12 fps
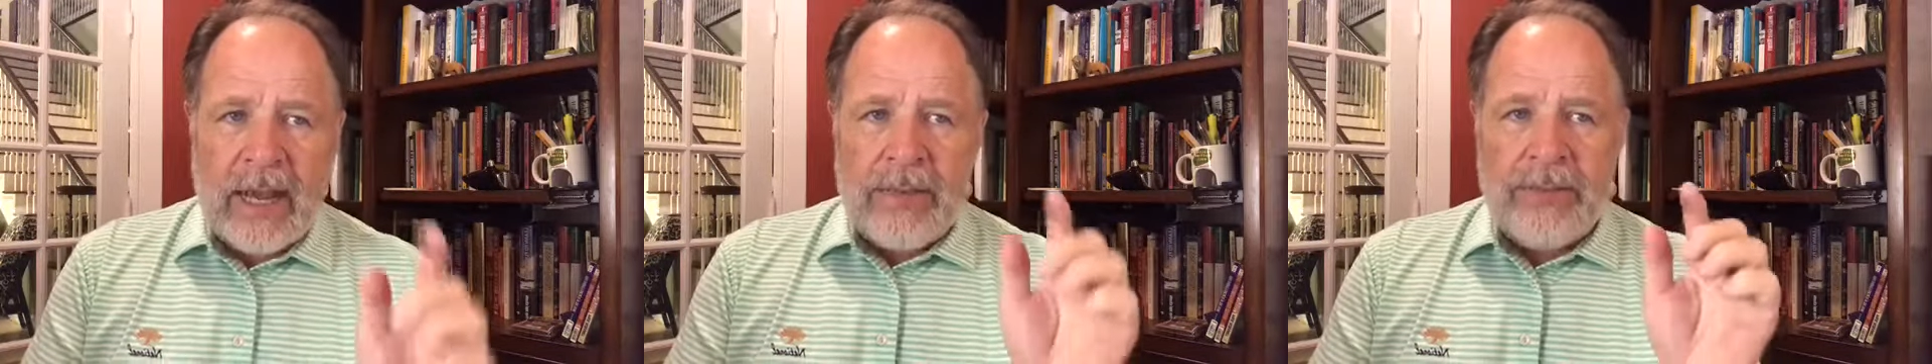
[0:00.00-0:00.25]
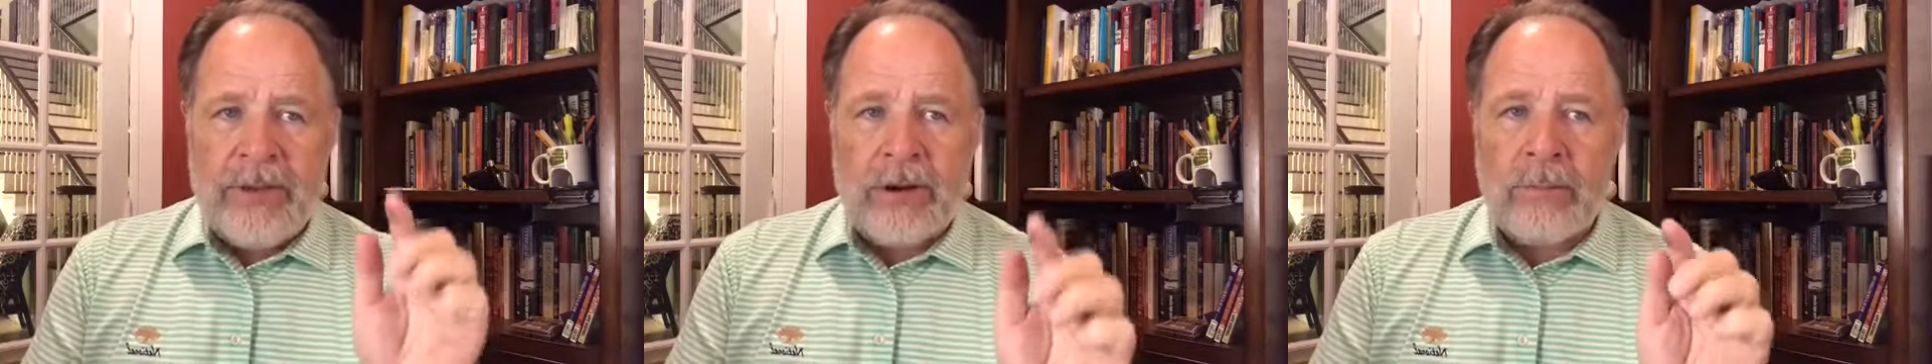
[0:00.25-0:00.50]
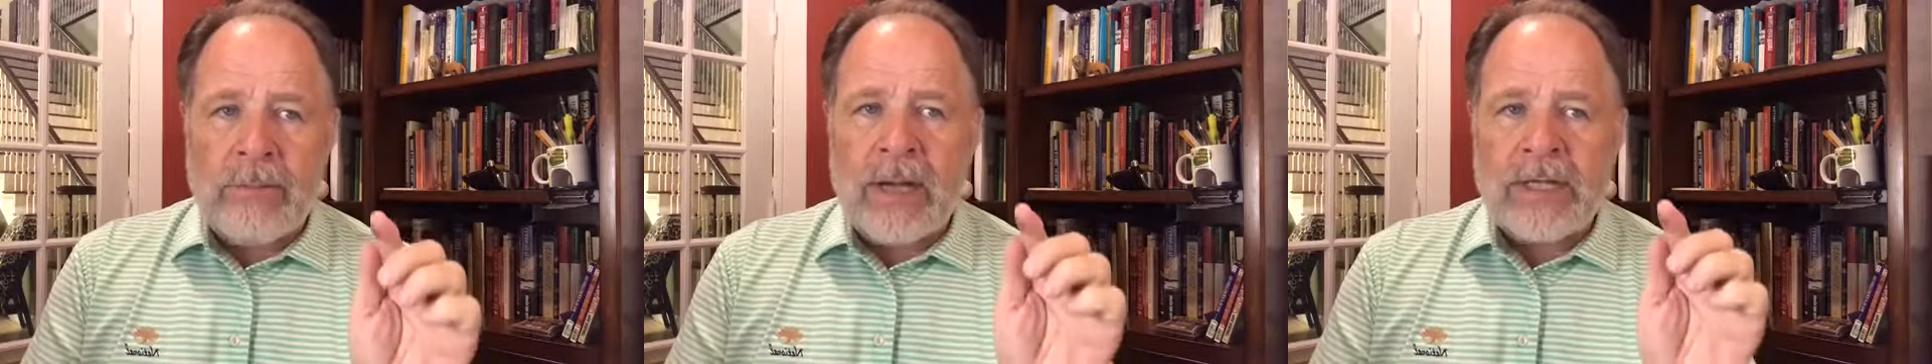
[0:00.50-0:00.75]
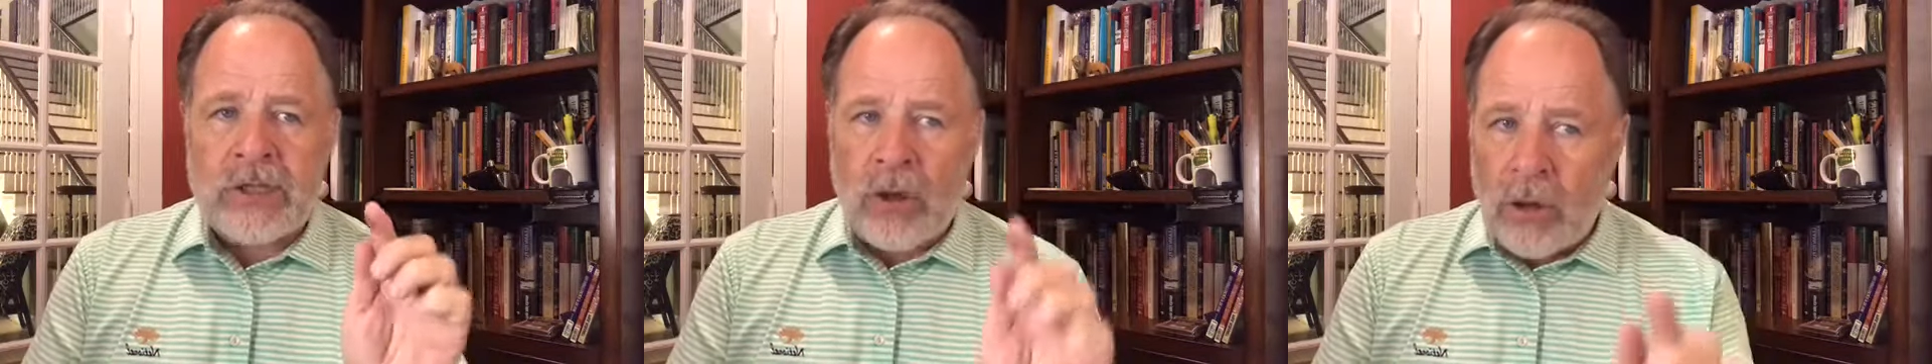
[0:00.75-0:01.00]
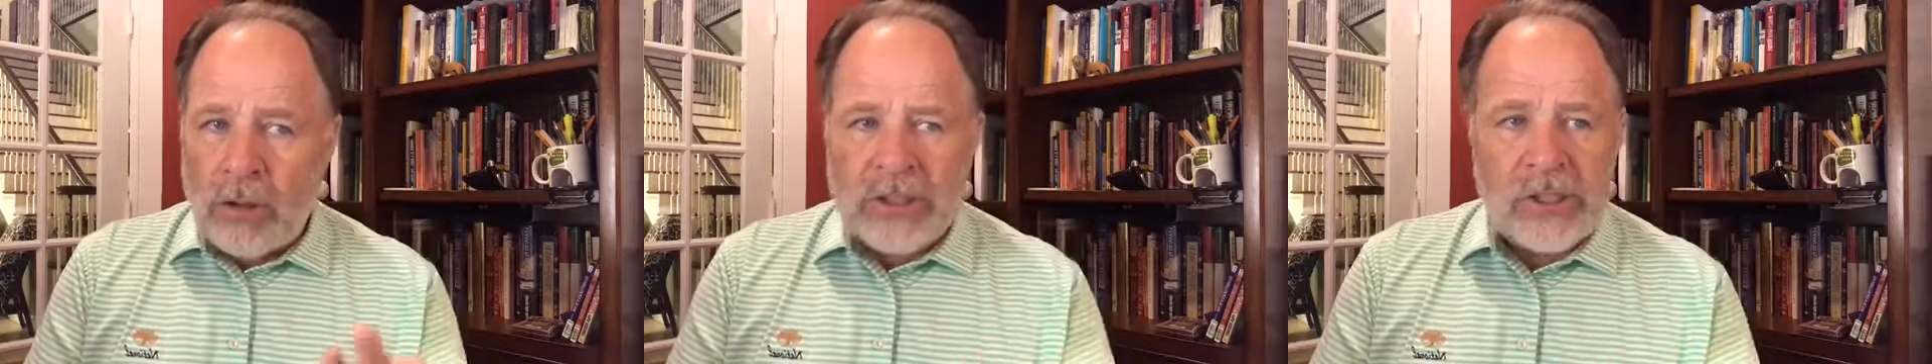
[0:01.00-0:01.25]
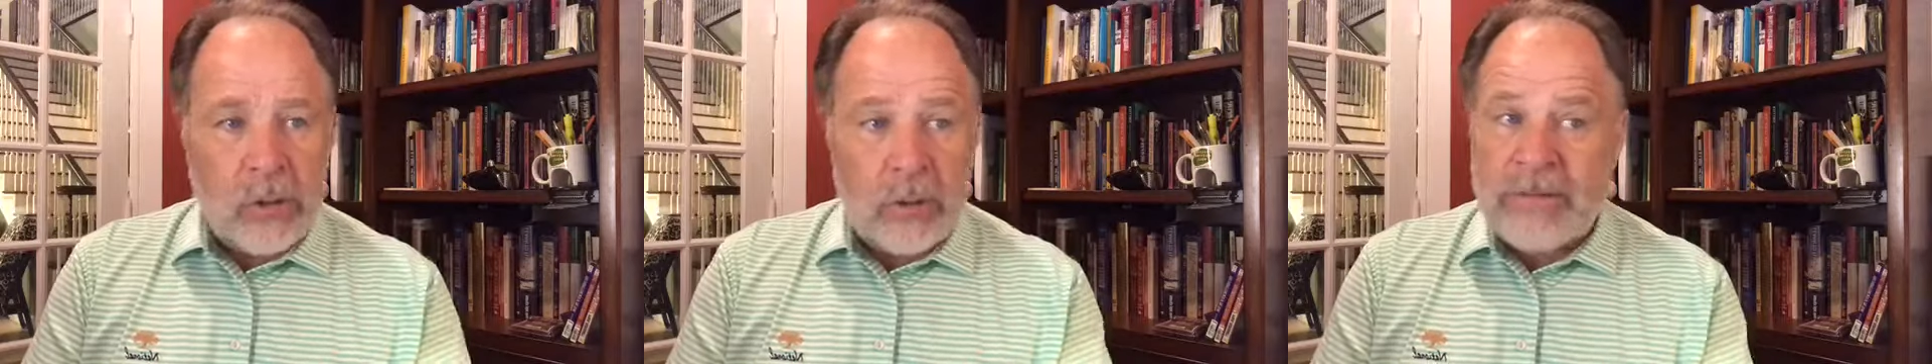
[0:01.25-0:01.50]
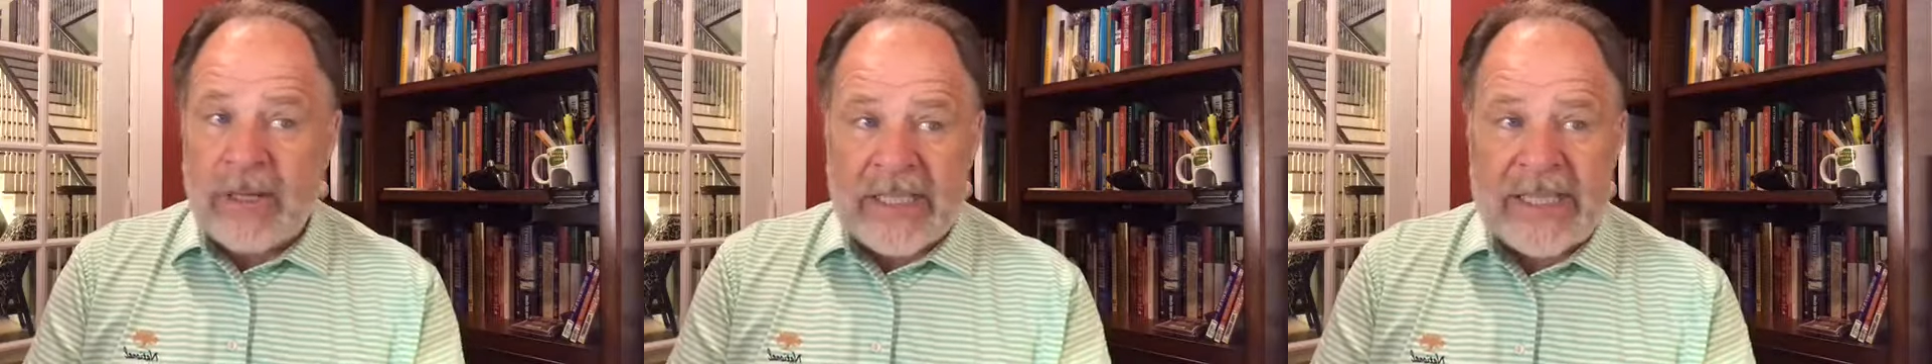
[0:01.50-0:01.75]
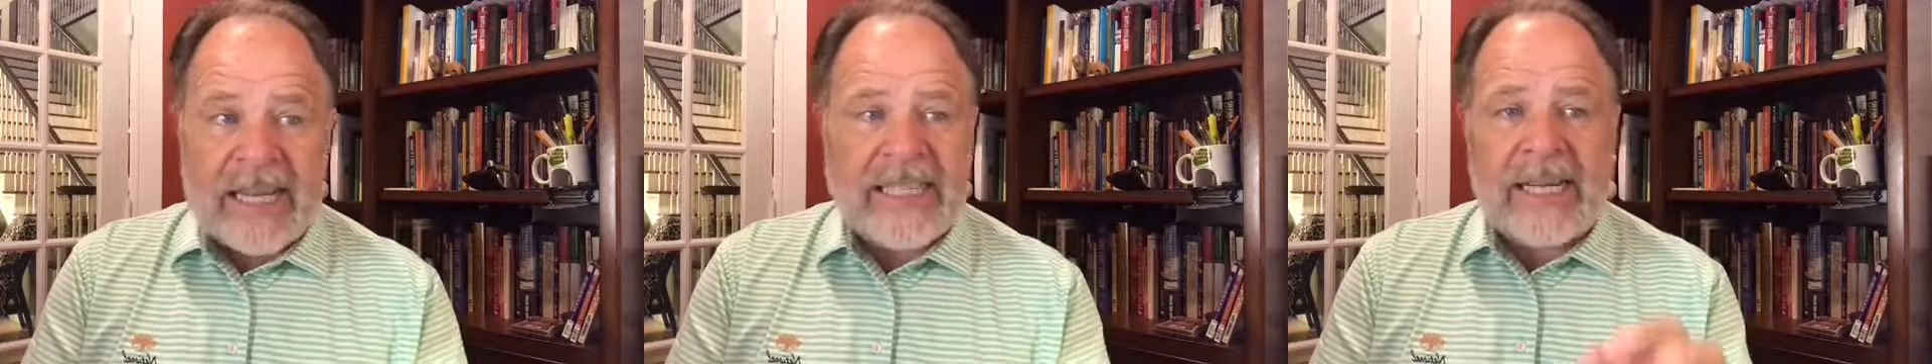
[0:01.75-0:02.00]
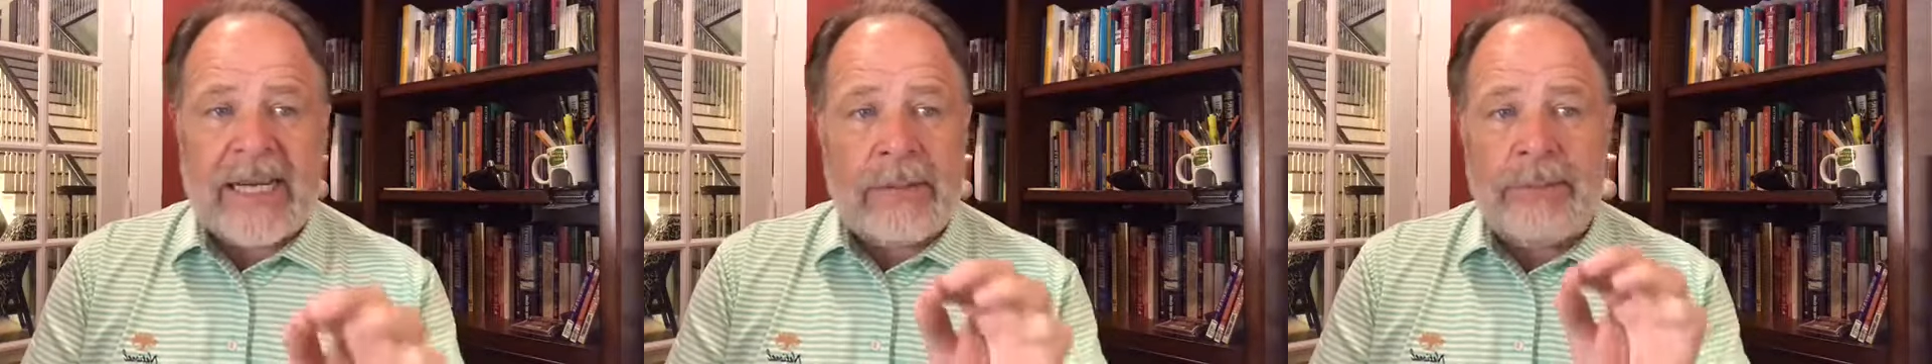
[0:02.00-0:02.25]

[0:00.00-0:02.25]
there must also of necessity